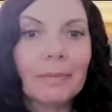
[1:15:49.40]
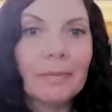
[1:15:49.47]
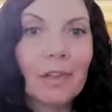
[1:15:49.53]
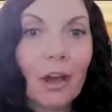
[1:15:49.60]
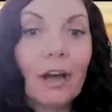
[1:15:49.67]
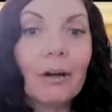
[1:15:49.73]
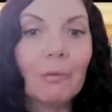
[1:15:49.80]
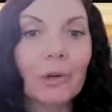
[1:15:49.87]

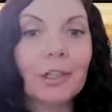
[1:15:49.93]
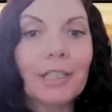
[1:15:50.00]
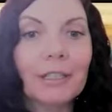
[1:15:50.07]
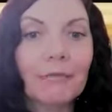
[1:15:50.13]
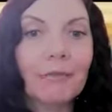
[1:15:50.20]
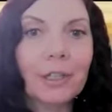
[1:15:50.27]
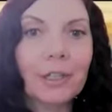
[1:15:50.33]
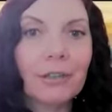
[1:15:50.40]
not
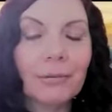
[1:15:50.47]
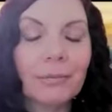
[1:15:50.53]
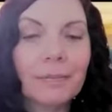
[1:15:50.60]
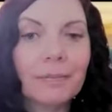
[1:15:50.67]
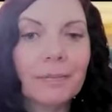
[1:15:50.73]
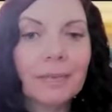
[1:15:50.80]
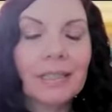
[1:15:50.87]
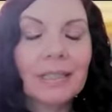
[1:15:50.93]
working for you.
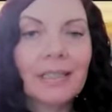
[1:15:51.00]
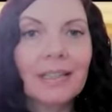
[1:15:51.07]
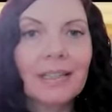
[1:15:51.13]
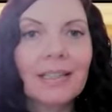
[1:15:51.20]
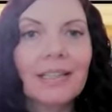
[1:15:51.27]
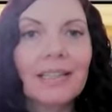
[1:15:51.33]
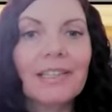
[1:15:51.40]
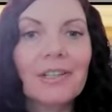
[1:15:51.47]
Mm-hmm.
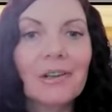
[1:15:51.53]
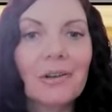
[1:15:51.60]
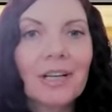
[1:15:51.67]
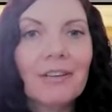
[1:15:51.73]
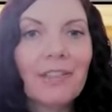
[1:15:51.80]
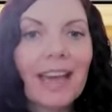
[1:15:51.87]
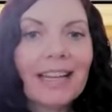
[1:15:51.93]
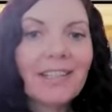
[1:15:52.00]
So if
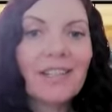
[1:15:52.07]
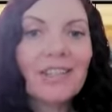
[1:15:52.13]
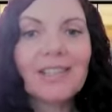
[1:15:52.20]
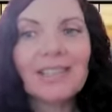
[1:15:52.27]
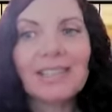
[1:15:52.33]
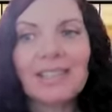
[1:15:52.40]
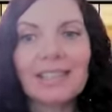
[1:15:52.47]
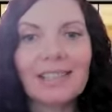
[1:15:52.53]
that's
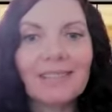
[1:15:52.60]
just,